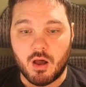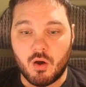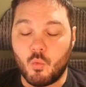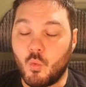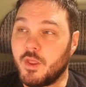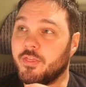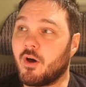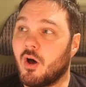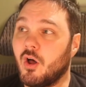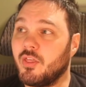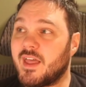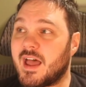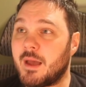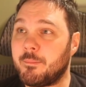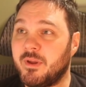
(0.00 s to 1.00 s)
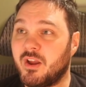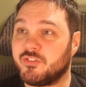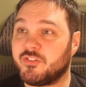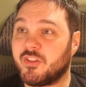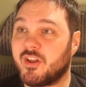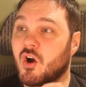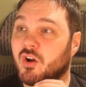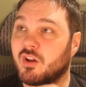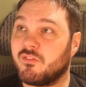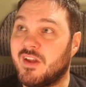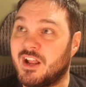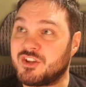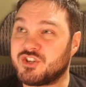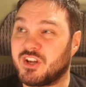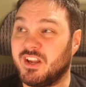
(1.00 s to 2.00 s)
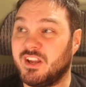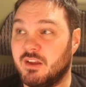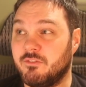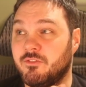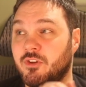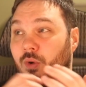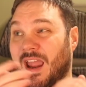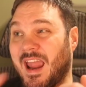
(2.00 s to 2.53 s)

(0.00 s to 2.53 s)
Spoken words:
With all that, because of the card advantage it can give you